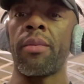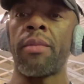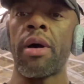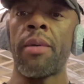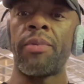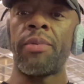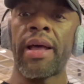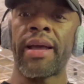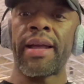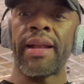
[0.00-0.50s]

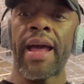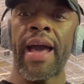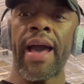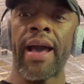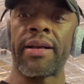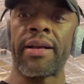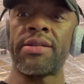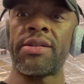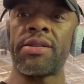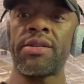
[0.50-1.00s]
up like an
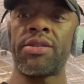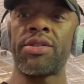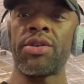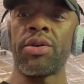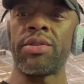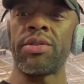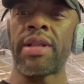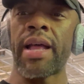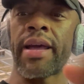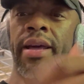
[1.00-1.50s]
X.
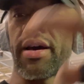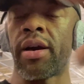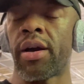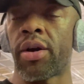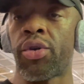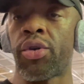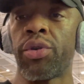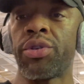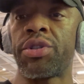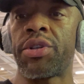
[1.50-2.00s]
So it's like a
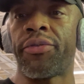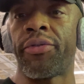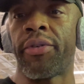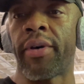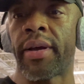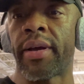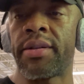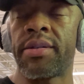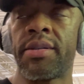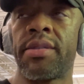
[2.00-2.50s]
crucifix